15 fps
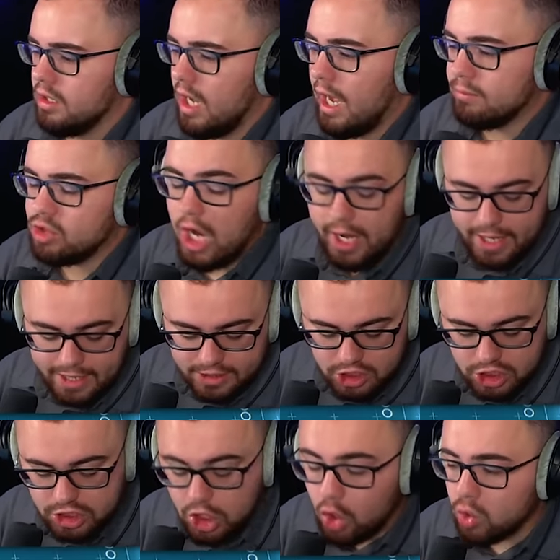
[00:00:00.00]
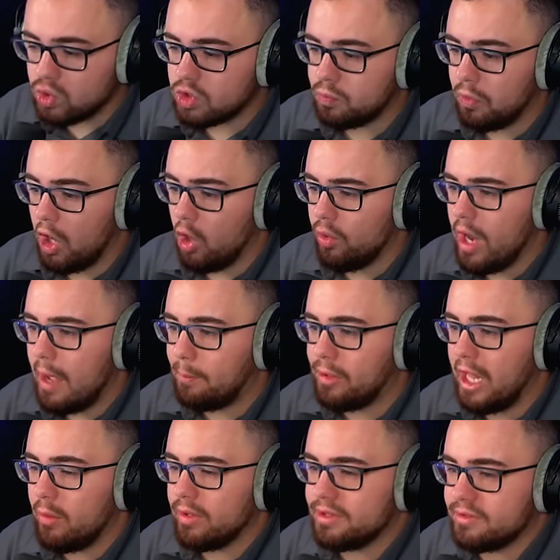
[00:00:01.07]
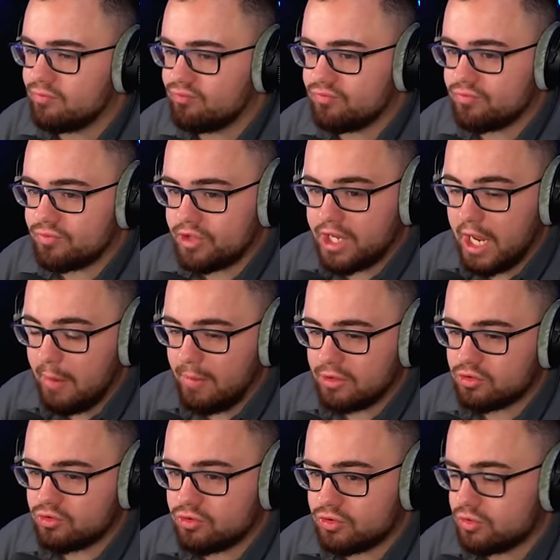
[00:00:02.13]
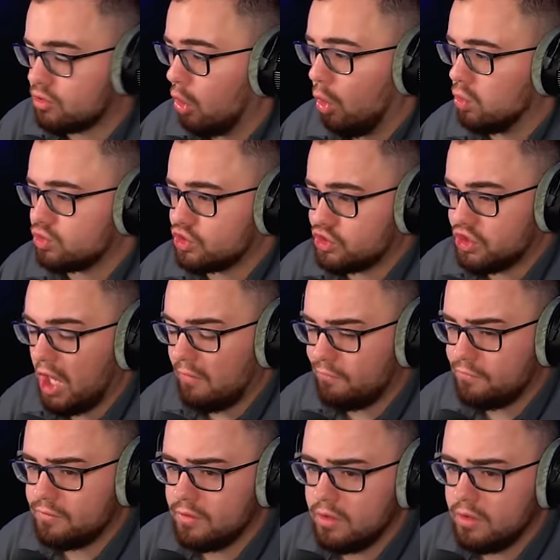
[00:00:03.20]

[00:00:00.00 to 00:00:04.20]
I'm trying to get suits, bro, not play with chemical stuff